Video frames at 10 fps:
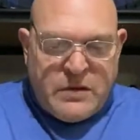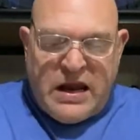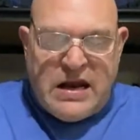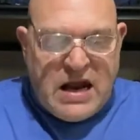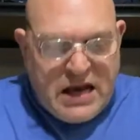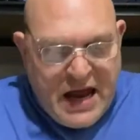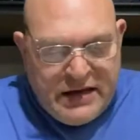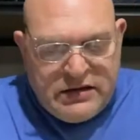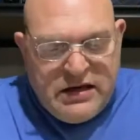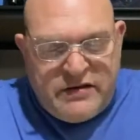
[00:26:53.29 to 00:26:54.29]
And I
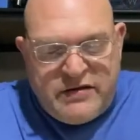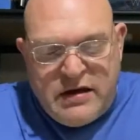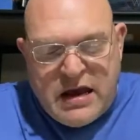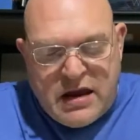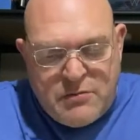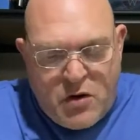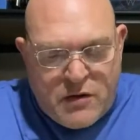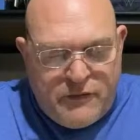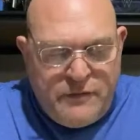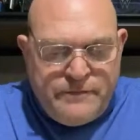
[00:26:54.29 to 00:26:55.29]
like DC and
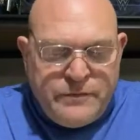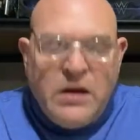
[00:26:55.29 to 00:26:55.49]
Marvel.